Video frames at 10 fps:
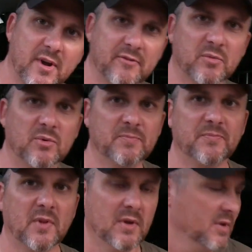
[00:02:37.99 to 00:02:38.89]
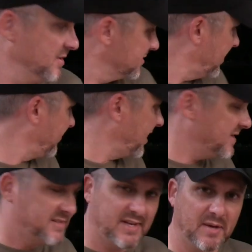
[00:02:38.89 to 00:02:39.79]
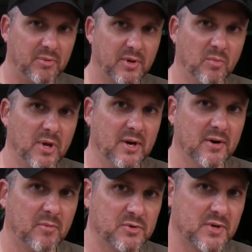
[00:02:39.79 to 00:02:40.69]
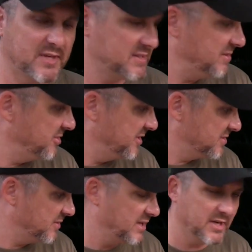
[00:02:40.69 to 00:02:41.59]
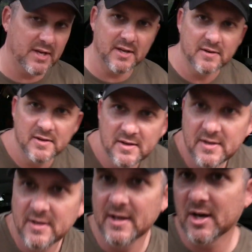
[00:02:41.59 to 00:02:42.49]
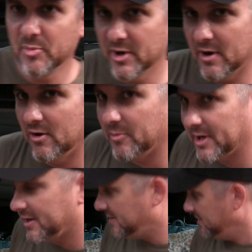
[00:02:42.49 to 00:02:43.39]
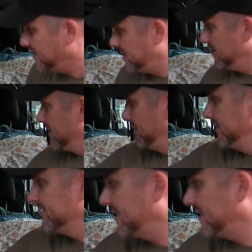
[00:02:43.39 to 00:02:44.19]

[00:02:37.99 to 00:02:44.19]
comfortable. So I've got it set up a little better. I'm going to try sleeping this way tonight, and I'll put all my gear on this